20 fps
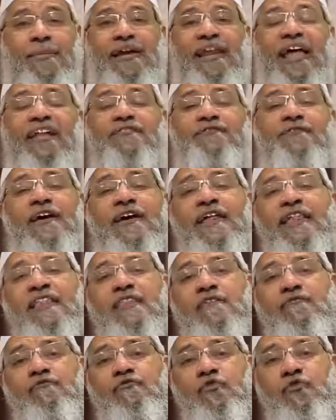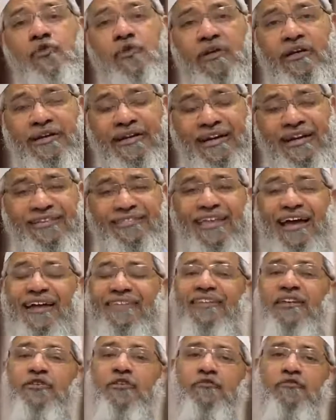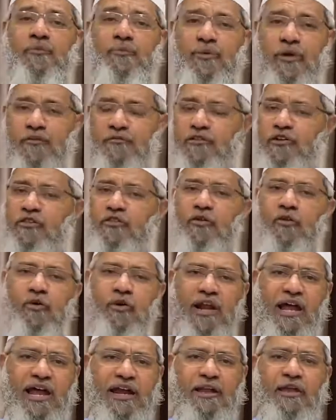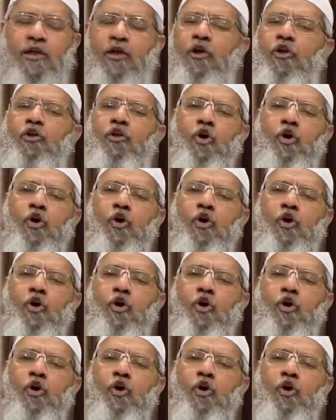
But as far as if you read the hadith of the Prophet of the Quran,